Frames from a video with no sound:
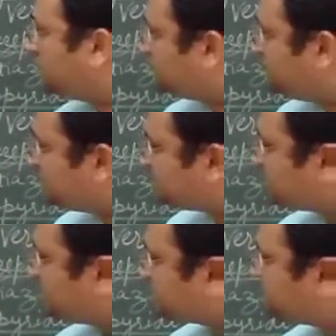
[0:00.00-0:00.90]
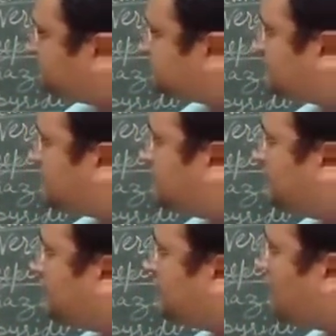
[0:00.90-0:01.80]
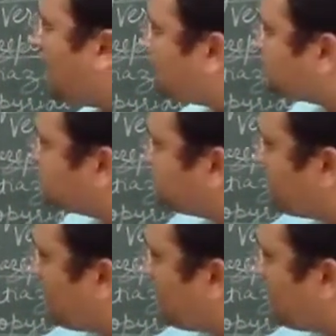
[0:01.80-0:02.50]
These drugs basically last